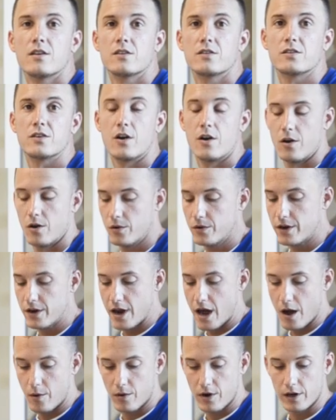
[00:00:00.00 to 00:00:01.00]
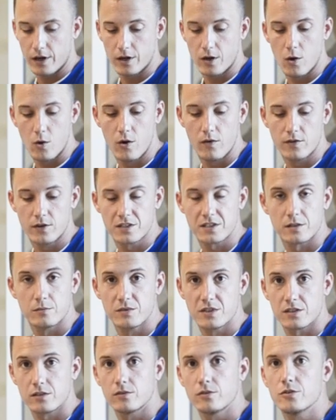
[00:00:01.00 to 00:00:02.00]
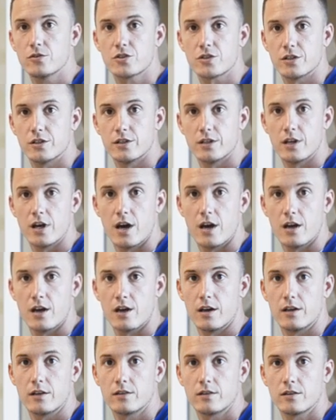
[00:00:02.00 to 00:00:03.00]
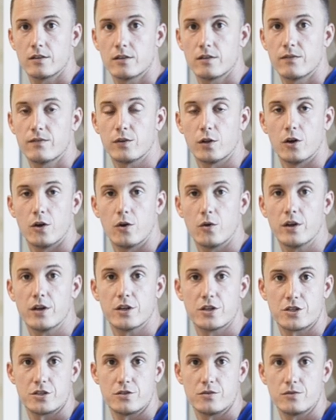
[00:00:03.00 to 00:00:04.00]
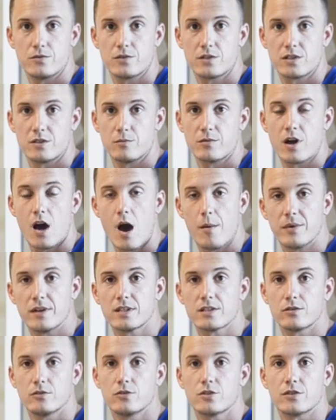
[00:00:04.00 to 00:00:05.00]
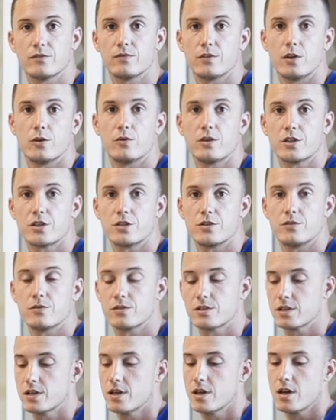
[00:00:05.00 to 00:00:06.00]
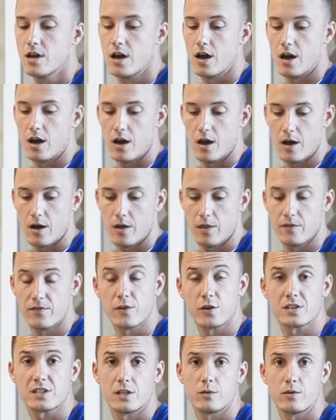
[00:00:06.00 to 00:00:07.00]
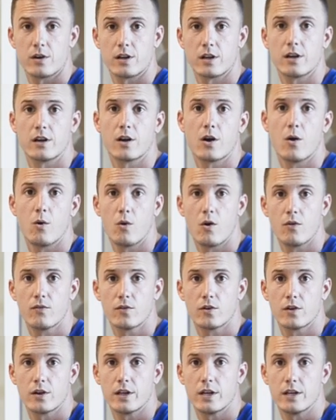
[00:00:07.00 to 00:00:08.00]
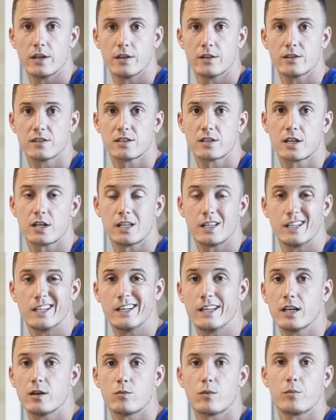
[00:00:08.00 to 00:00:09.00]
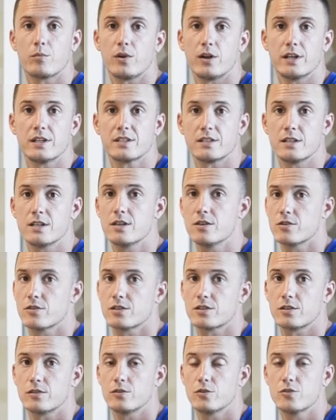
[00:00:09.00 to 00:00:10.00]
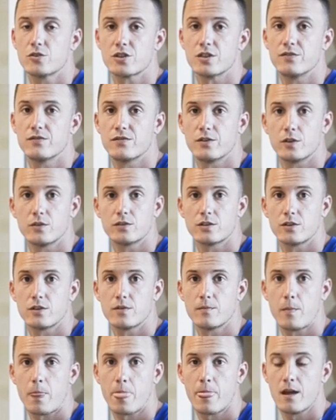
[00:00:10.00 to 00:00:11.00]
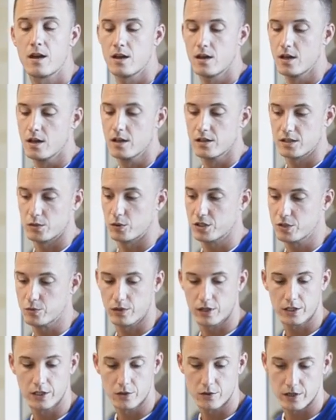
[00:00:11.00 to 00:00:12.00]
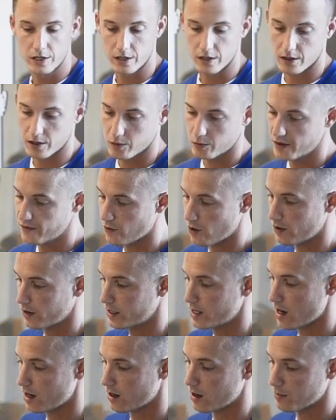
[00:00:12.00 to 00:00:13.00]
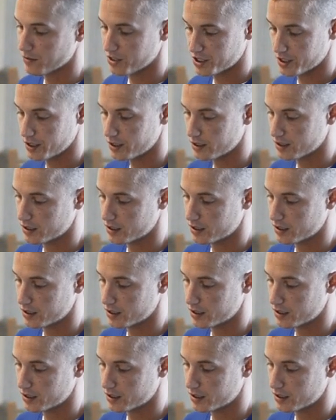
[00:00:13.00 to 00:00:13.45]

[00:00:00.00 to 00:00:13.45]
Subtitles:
So now we're going to go over some solution flow issues, some common solution flow issues. The first thing we're going to go over is cleaning and replacing your solution filter. So what you want to do here, we've already got our machine